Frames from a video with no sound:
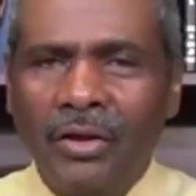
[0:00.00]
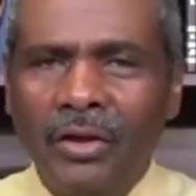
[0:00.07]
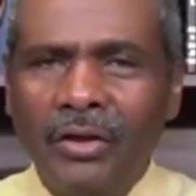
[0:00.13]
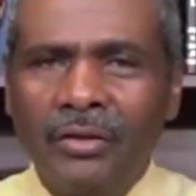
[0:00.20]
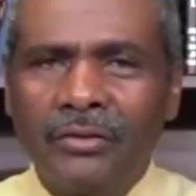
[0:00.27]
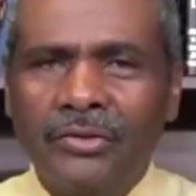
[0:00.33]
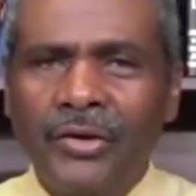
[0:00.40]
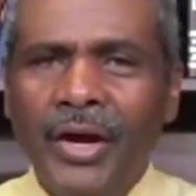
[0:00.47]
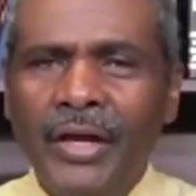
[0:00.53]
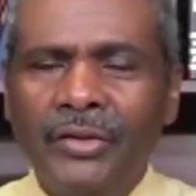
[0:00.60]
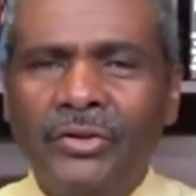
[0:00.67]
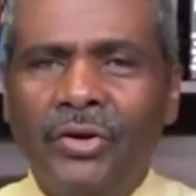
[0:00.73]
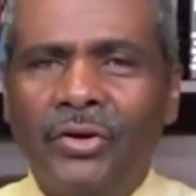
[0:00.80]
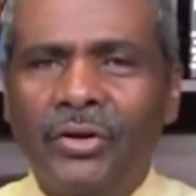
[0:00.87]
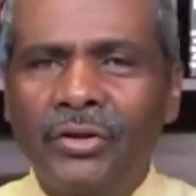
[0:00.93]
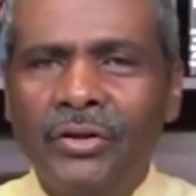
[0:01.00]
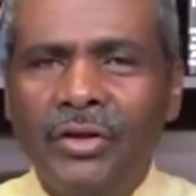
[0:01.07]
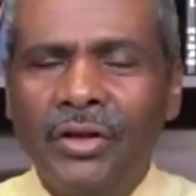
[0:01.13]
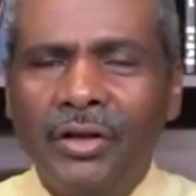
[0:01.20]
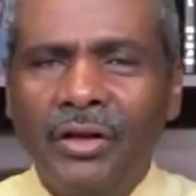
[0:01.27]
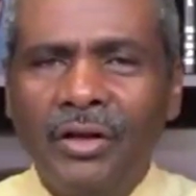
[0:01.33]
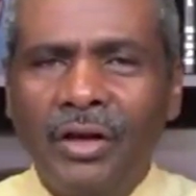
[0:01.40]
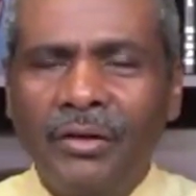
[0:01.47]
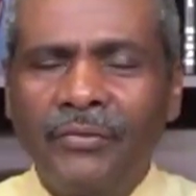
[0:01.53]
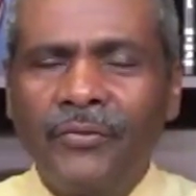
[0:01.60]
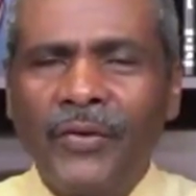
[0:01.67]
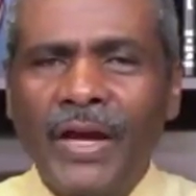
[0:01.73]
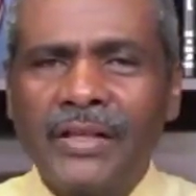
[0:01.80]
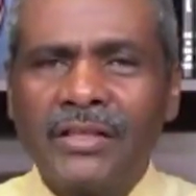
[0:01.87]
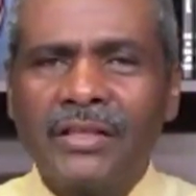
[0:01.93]
her granddaughter a
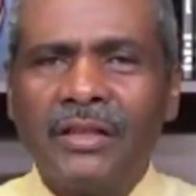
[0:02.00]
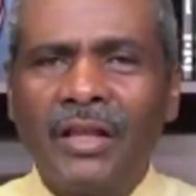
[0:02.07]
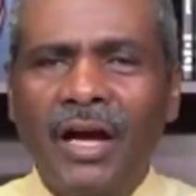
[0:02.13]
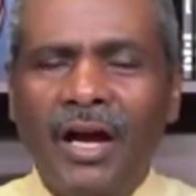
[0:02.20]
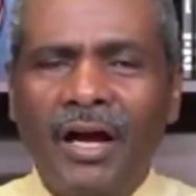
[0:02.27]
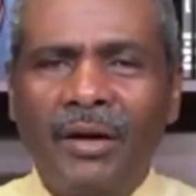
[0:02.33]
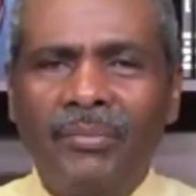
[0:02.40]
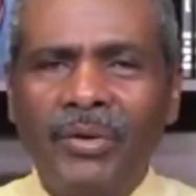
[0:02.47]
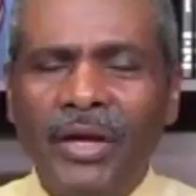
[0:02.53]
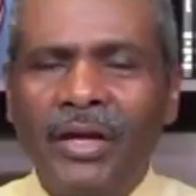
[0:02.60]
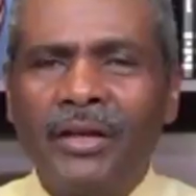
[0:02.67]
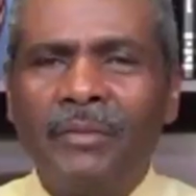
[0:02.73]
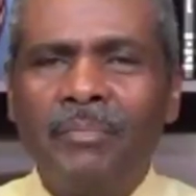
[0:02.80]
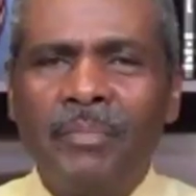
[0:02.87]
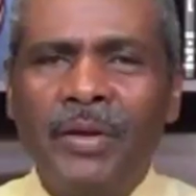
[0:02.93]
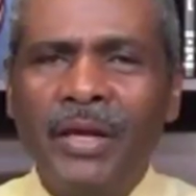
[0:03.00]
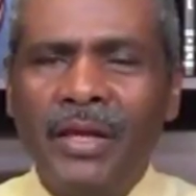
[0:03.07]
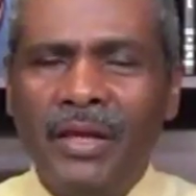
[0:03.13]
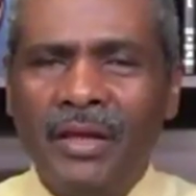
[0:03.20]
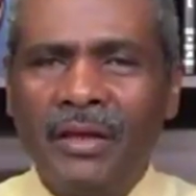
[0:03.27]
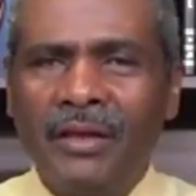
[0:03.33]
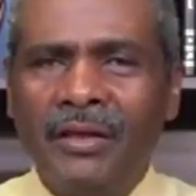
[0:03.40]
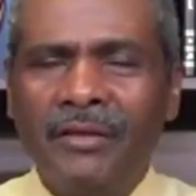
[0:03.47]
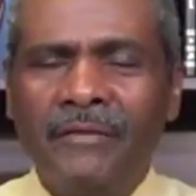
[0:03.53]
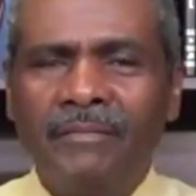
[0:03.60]
fat slob and a pig,